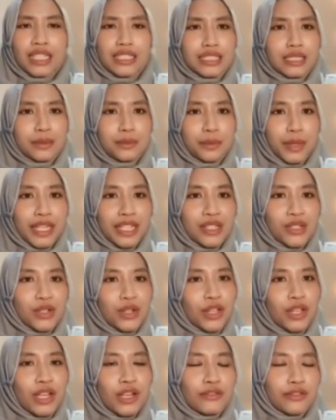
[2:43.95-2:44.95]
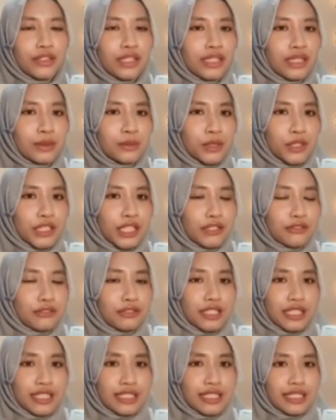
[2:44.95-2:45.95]
The main goal of collaborative
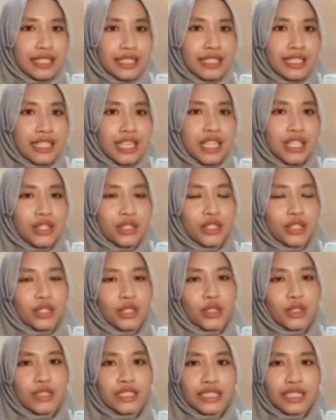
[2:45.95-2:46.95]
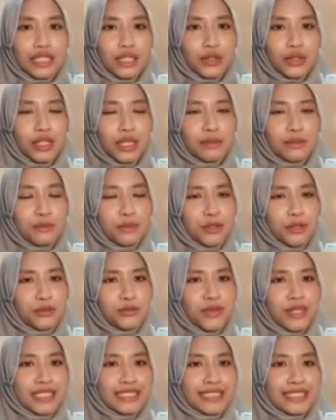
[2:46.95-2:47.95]
learning is not only to improve
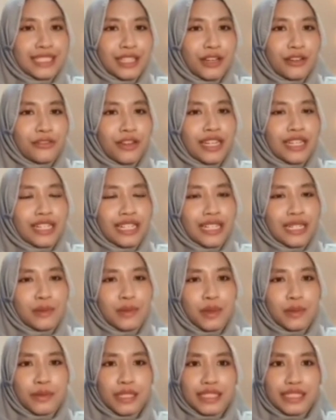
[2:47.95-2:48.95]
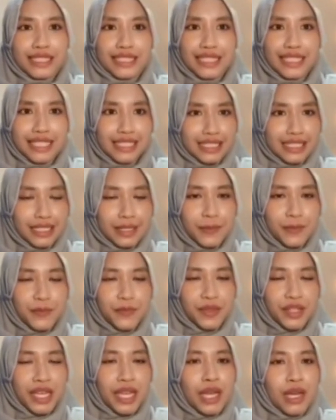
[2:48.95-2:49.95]
mastery of academic material,
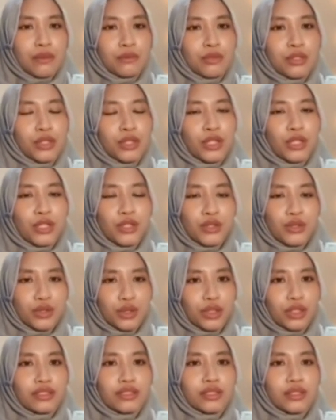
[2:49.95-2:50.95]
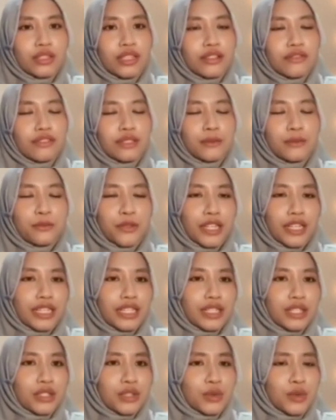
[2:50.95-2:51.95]
but also to develop
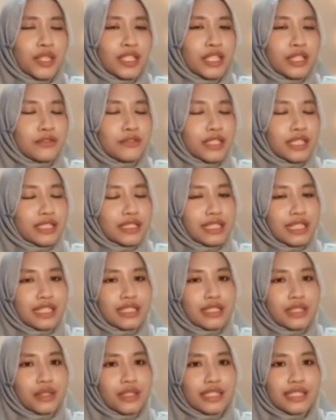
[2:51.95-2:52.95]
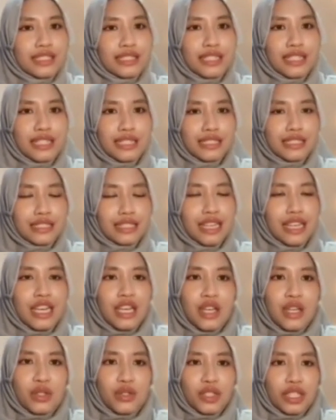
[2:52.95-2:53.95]
various 21st century skills
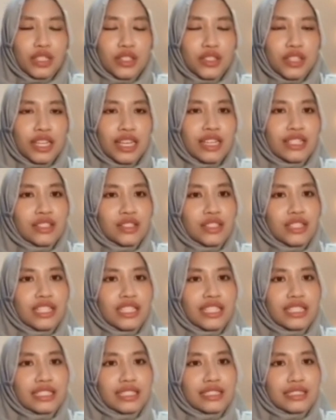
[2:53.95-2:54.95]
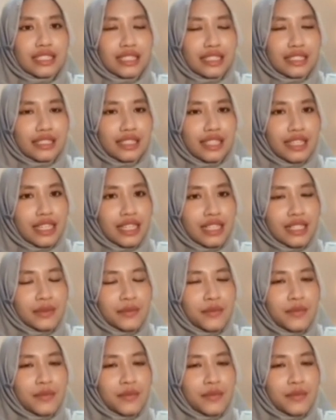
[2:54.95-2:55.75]
such as critical thinking,